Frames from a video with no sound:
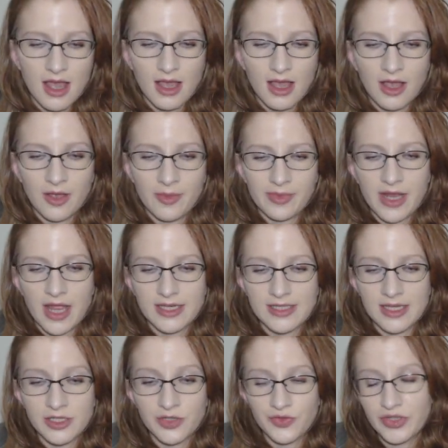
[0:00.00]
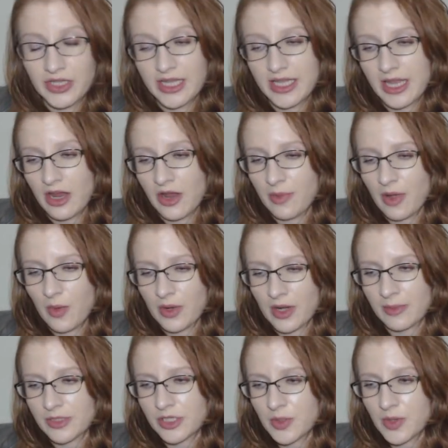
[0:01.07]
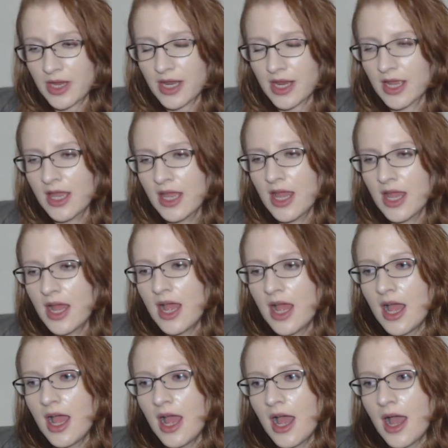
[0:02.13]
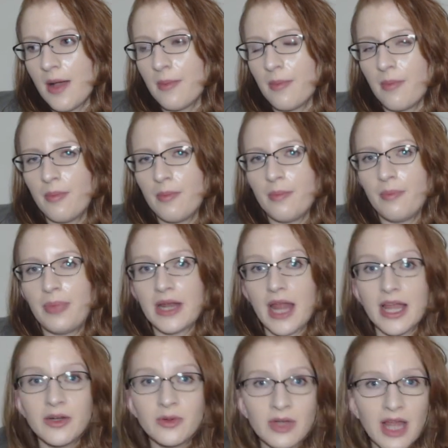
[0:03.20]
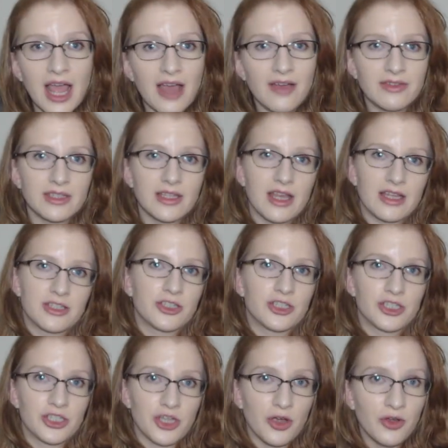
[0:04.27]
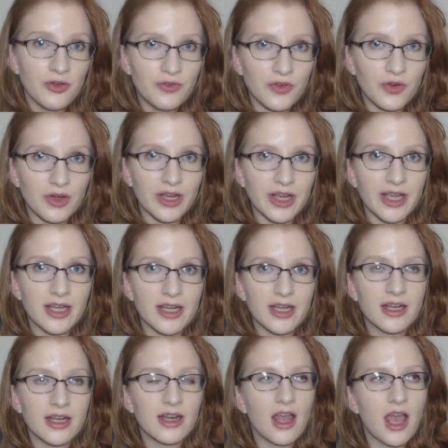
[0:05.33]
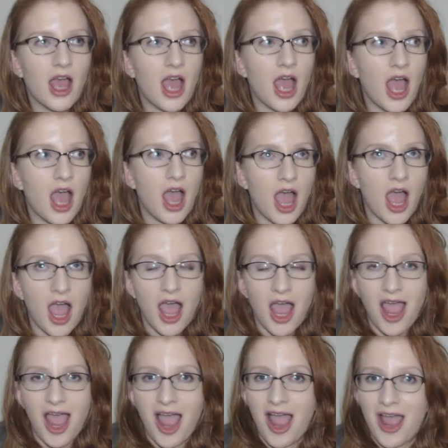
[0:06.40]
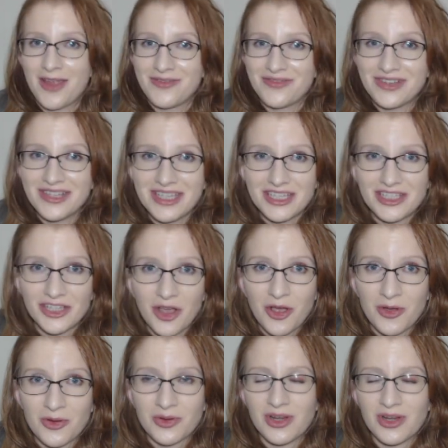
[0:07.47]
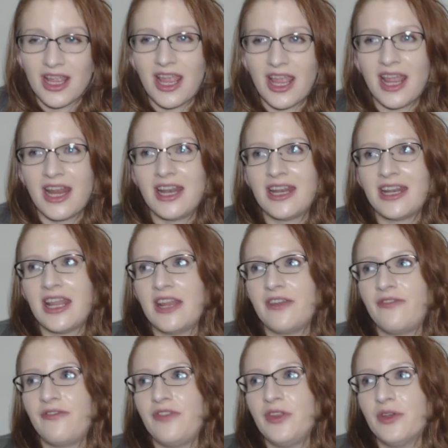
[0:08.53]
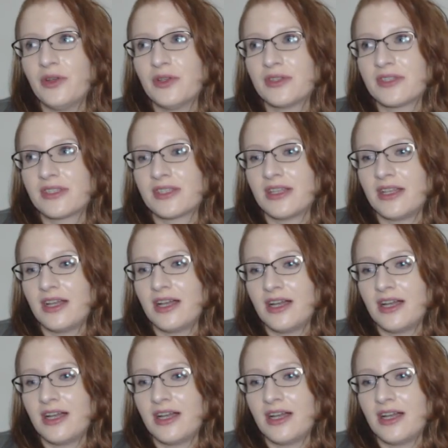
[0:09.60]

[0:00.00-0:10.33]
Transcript: Um, and I tend to really care about what I'm doing. But I don't have a lot to show for it. I really don't. And it feels,